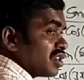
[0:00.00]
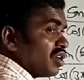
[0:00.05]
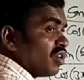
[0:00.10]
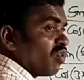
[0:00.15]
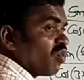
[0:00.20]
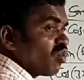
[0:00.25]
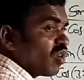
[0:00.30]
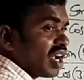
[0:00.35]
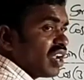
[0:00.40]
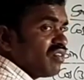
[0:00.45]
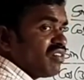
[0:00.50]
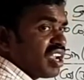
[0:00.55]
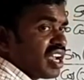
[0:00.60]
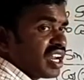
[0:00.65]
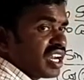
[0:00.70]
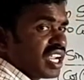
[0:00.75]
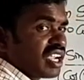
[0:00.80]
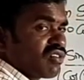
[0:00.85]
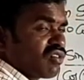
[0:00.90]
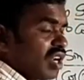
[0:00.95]
Why we are
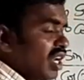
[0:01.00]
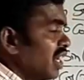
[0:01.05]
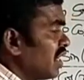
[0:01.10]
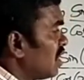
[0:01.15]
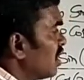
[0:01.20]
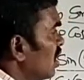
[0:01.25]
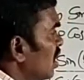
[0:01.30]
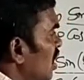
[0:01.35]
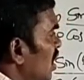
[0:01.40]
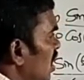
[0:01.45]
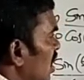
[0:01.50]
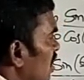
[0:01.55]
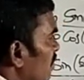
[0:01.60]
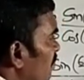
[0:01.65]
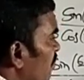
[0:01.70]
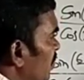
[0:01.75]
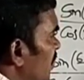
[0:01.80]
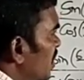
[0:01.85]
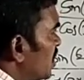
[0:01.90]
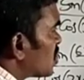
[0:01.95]
equaling? If
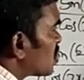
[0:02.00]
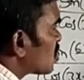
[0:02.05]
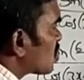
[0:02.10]
these